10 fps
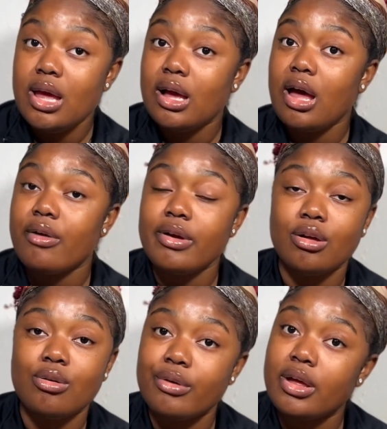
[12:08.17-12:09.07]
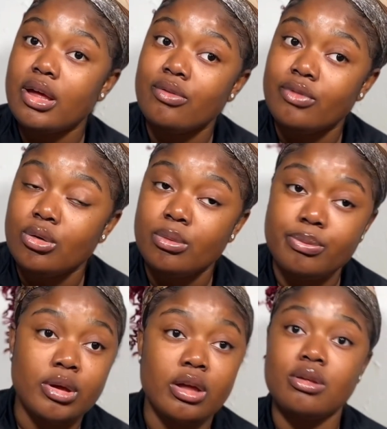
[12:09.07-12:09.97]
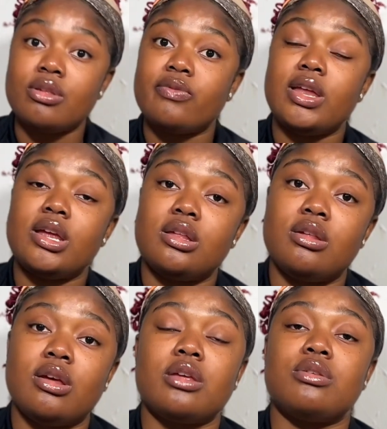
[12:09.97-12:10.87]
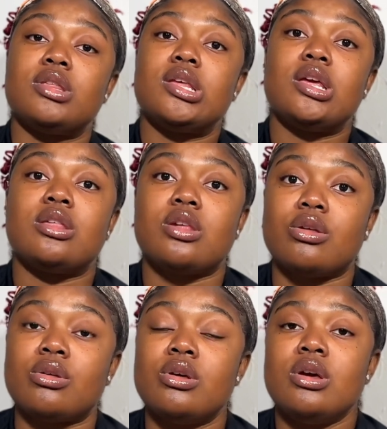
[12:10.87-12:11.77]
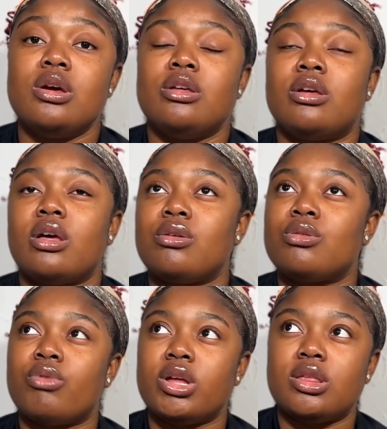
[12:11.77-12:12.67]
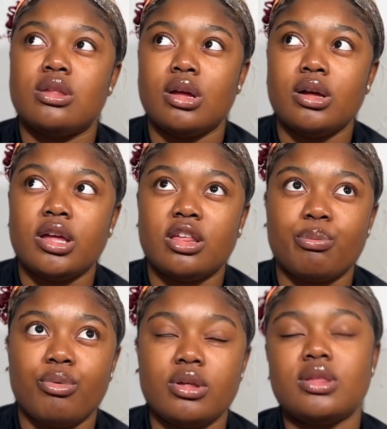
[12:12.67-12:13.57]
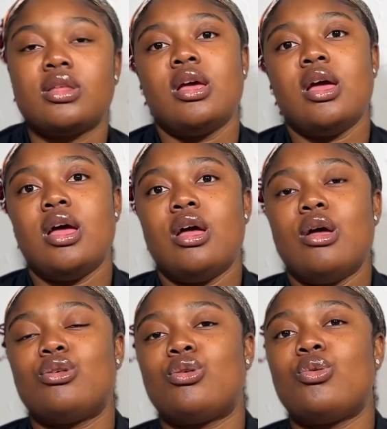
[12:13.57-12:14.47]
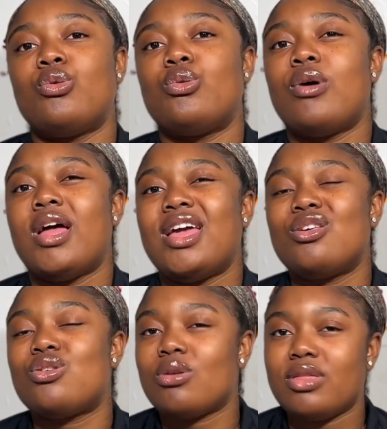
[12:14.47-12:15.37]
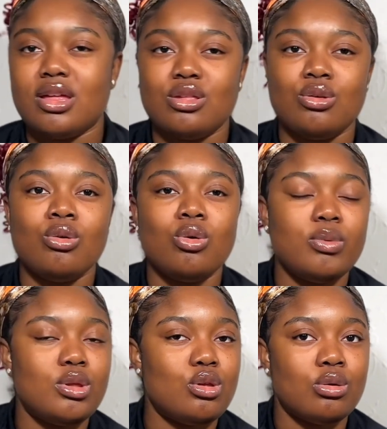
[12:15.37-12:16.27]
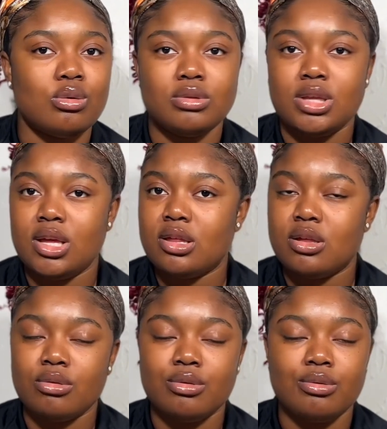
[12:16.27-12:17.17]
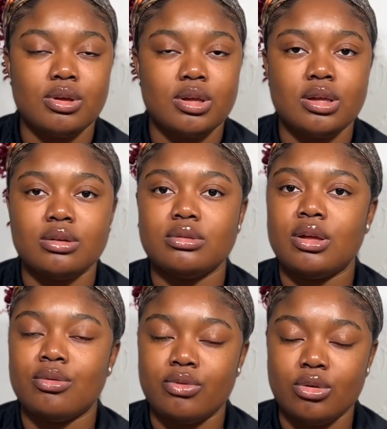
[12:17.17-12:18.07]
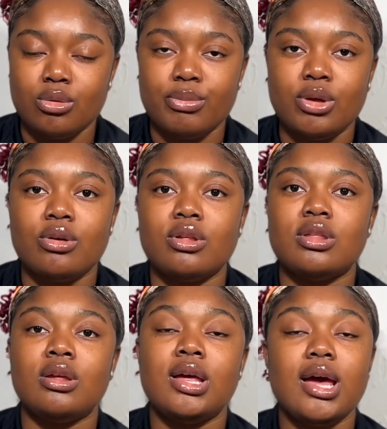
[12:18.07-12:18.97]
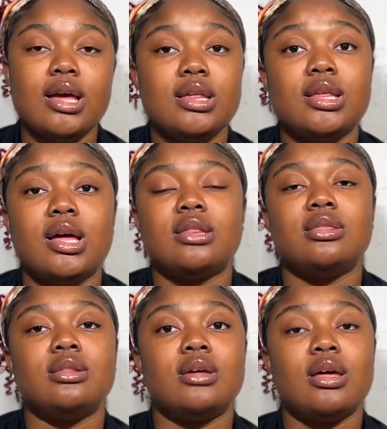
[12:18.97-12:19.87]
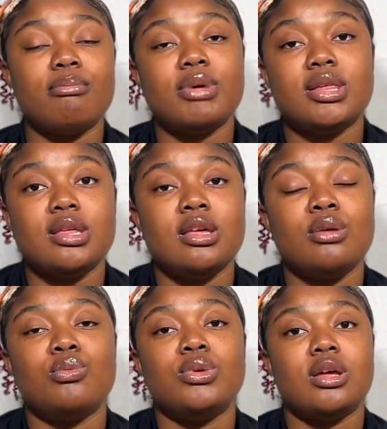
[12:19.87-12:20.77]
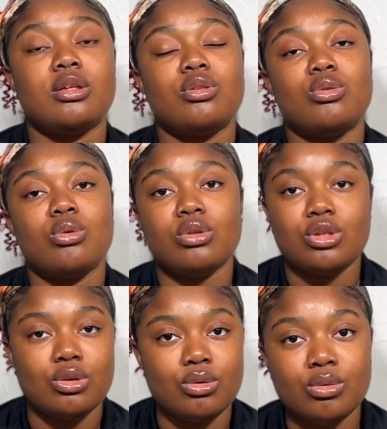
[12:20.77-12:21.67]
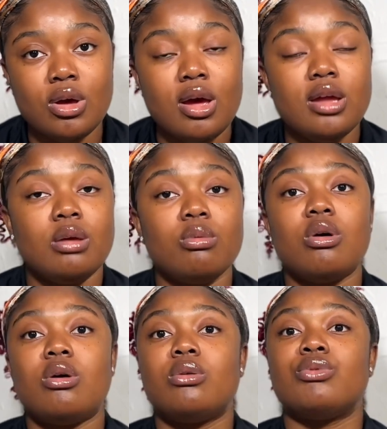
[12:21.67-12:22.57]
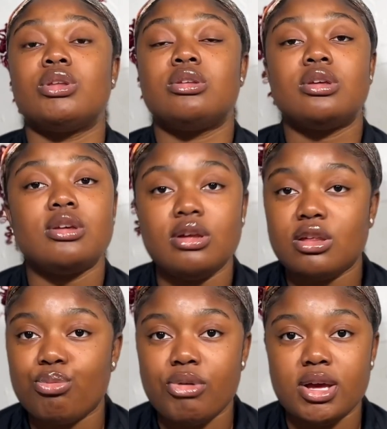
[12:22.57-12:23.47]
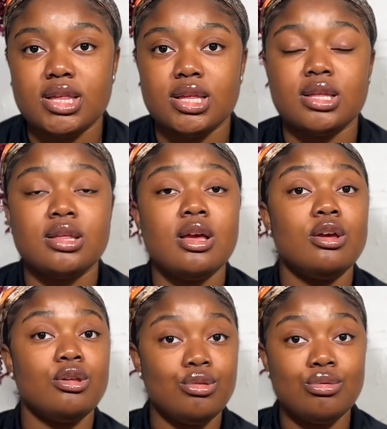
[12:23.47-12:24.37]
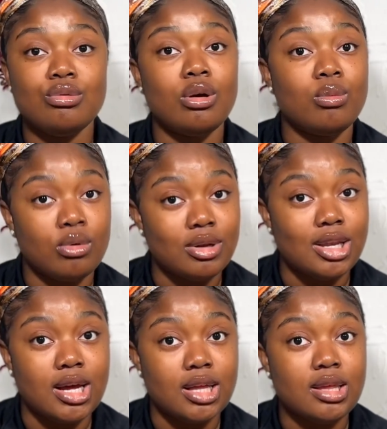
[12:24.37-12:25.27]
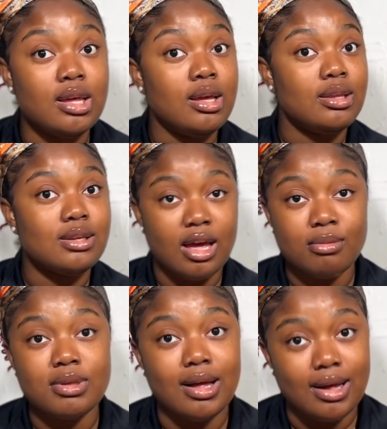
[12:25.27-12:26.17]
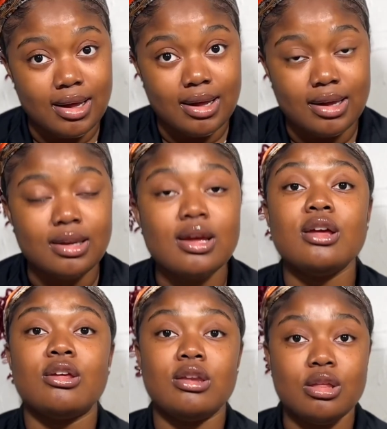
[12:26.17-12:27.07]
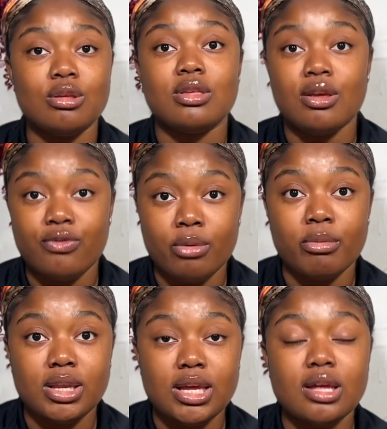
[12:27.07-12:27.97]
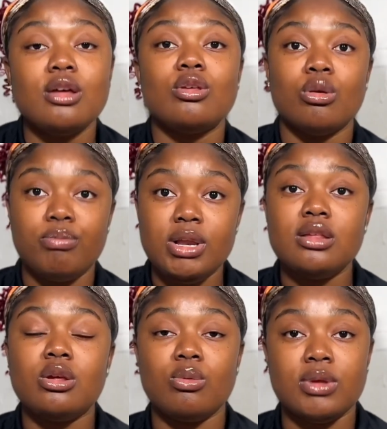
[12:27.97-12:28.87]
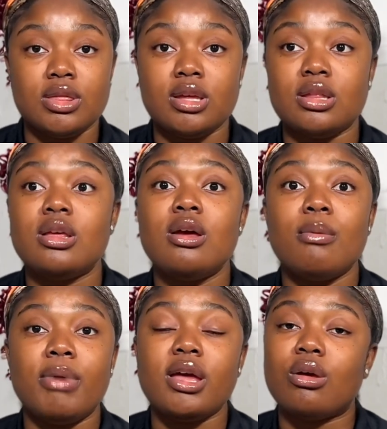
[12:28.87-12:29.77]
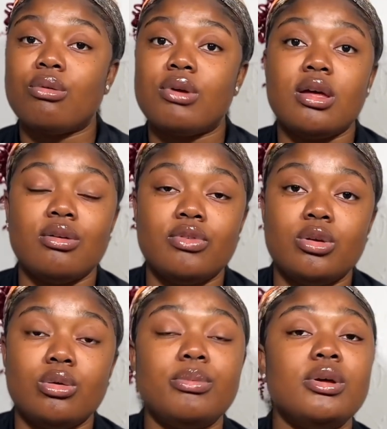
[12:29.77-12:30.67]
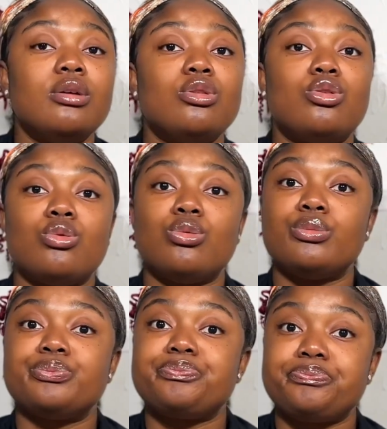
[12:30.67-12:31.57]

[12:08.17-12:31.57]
Carry your courier envelope. You can use FedEx, you can use DHL, you can use Red Star Express. So ensure that you go with your DHL courier envelope, because the guys at the embassy would extort you. They will call ridiculous prices. You do not want that. Times are hard. You need to save your money. So please go with it. Buy your courier envelope to